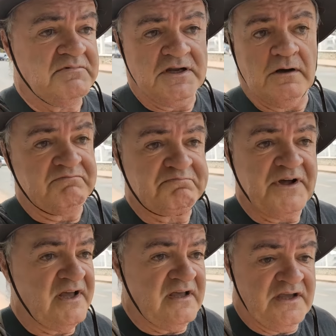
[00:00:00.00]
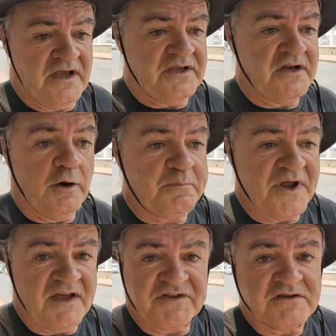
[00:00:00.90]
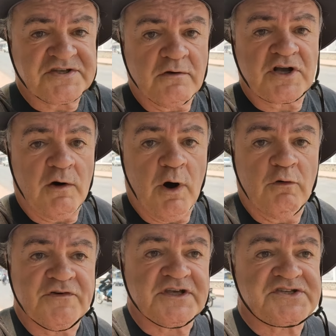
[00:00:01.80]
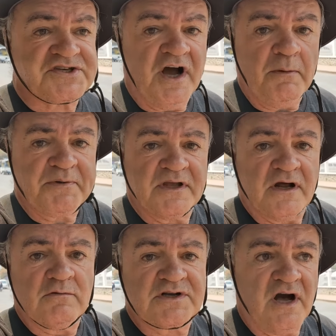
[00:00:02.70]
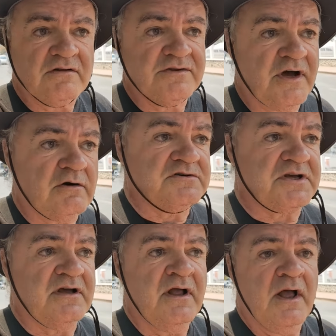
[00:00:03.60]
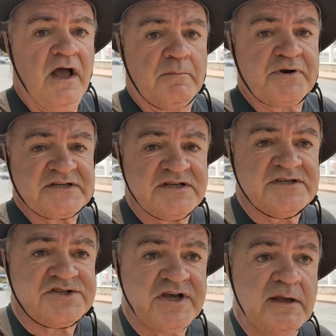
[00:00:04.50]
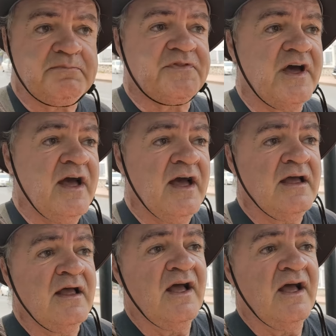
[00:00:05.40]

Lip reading: You know, if you don't go over the top, you know, condos are pretty cheap there.